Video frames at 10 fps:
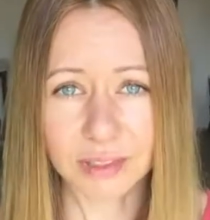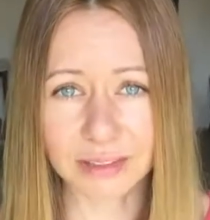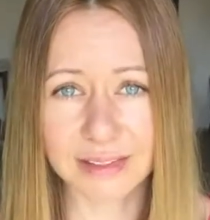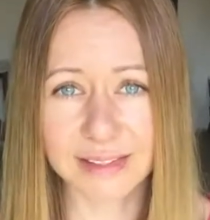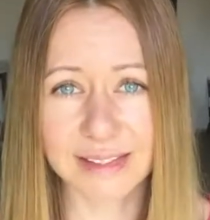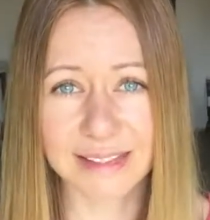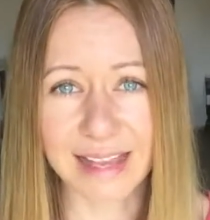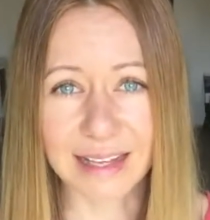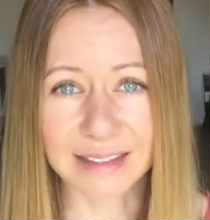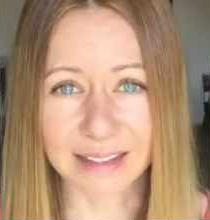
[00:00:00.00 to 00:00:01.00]
This is
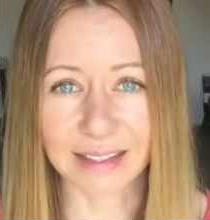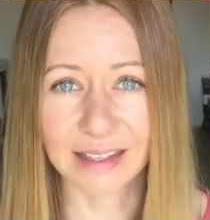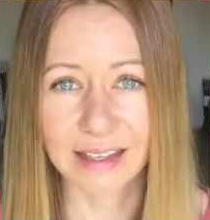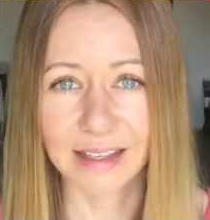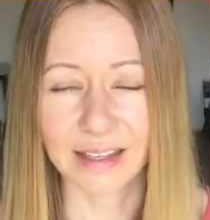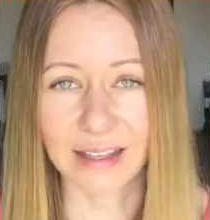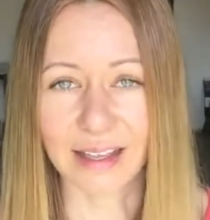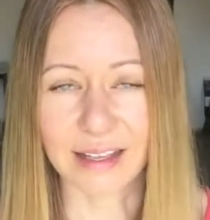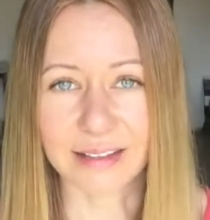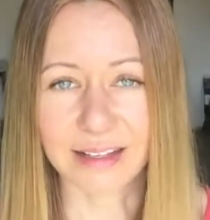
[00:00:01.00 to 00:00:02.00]
exactly
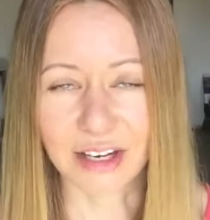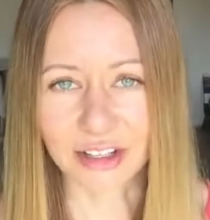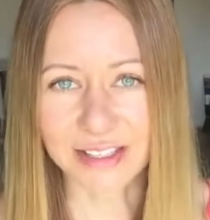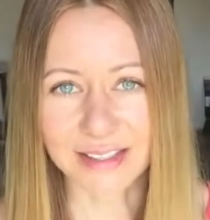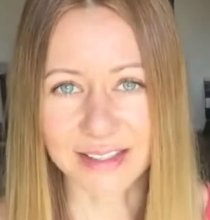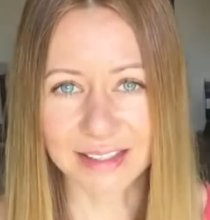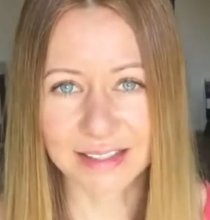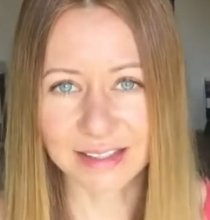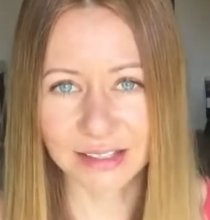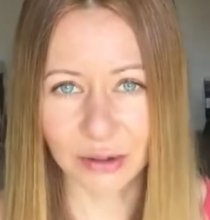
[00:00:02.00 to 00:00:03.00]
the
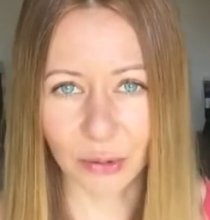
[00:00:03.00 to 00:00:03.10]
narcissist